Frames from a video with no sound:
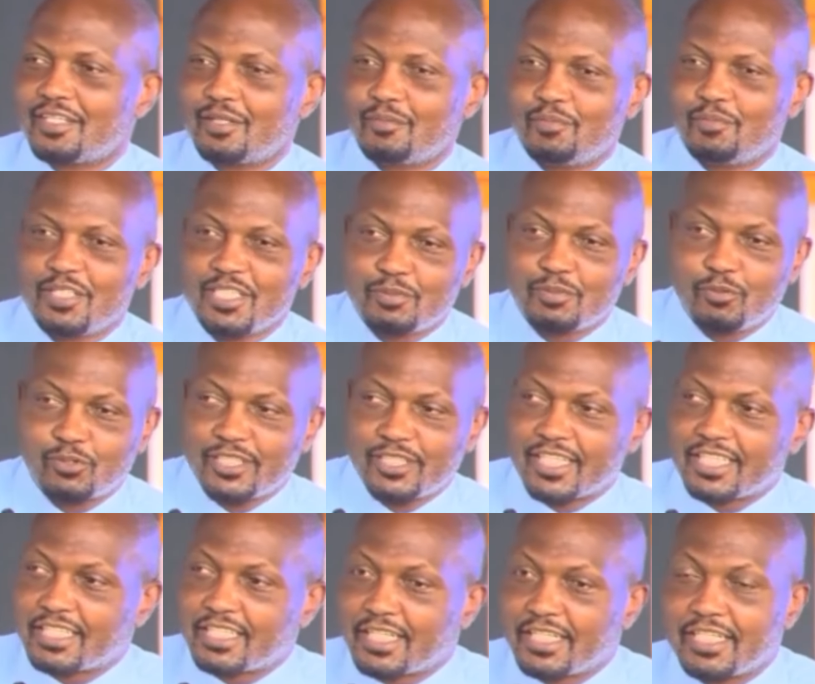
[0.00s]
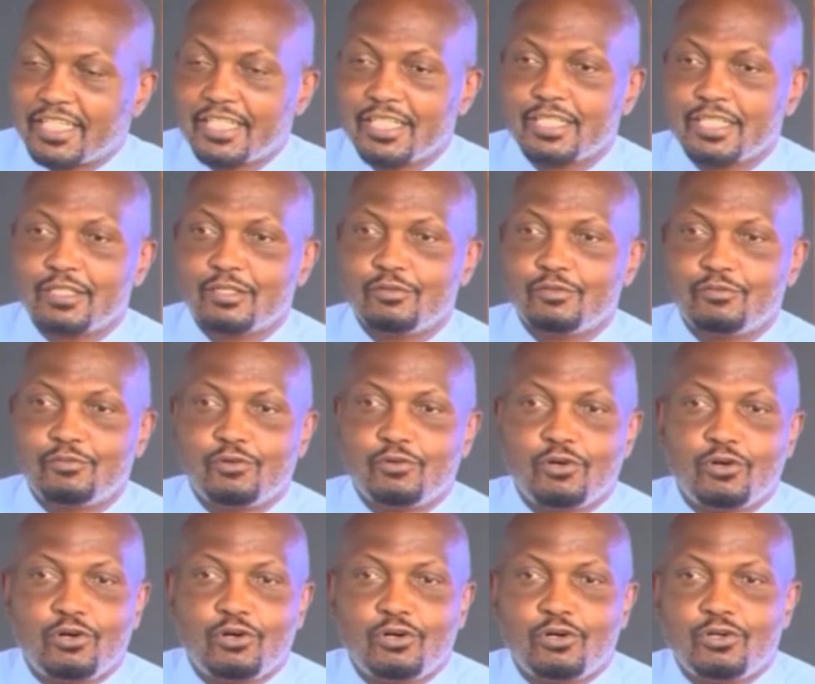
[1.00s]
Principal Secretary
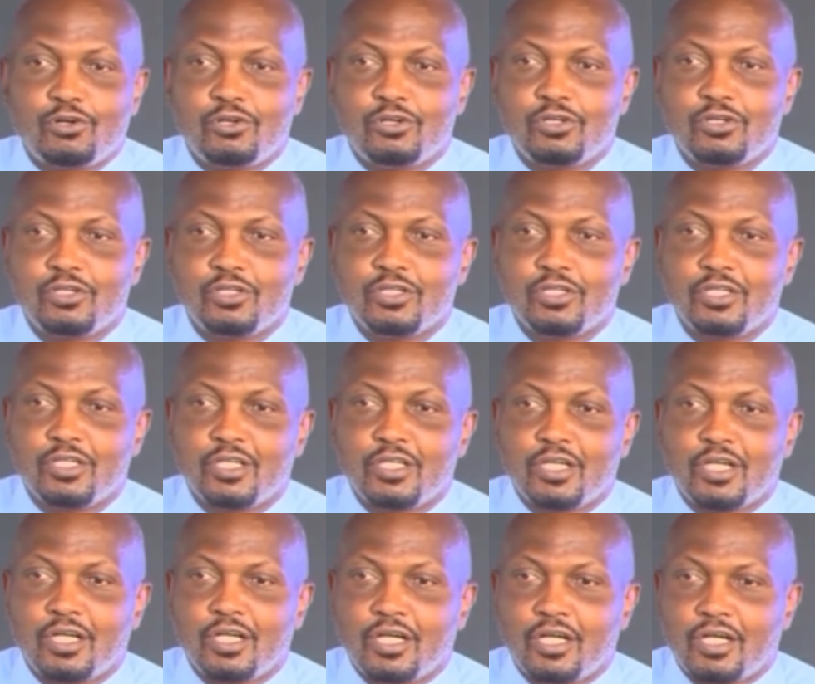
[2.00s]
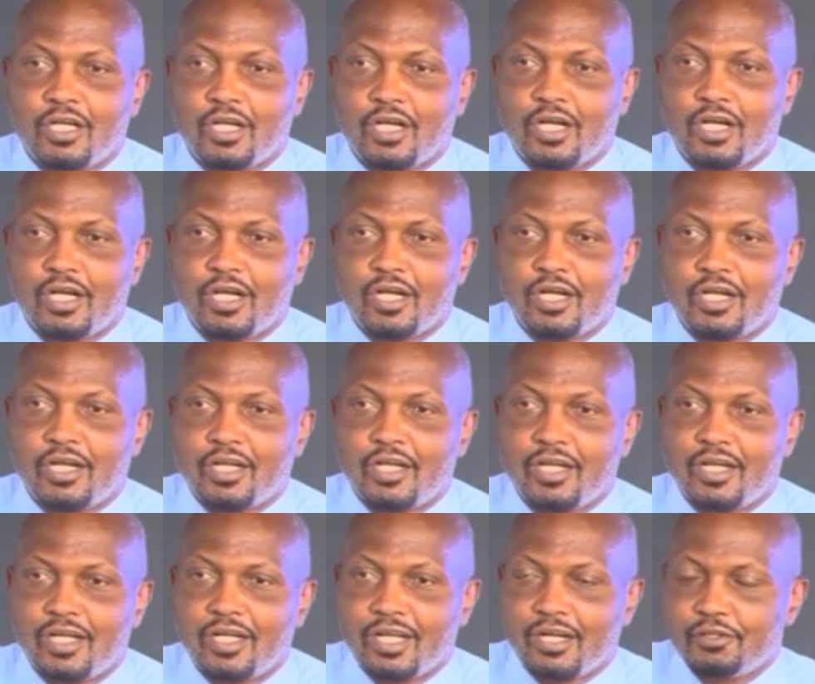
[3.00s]
for uh,
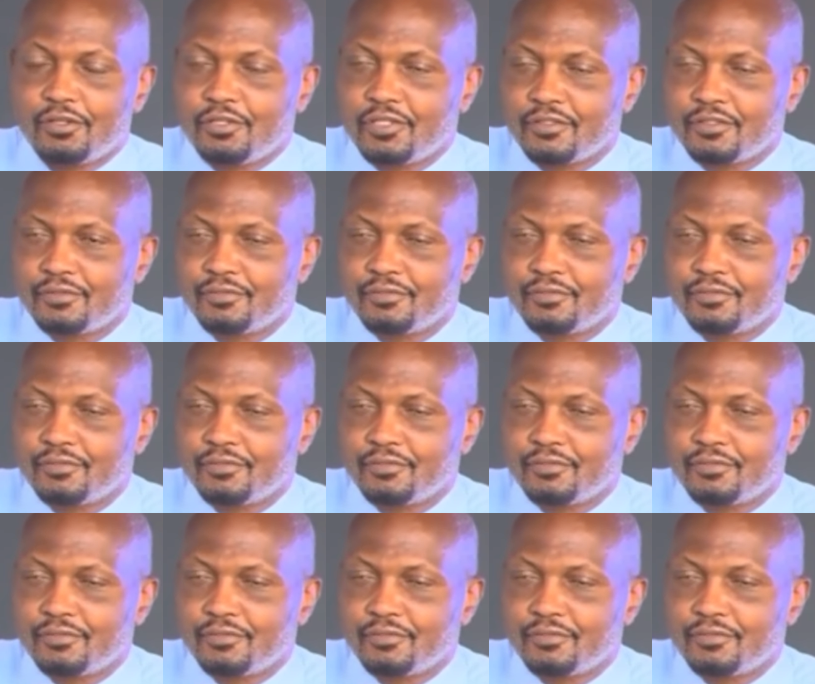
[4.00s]
Health,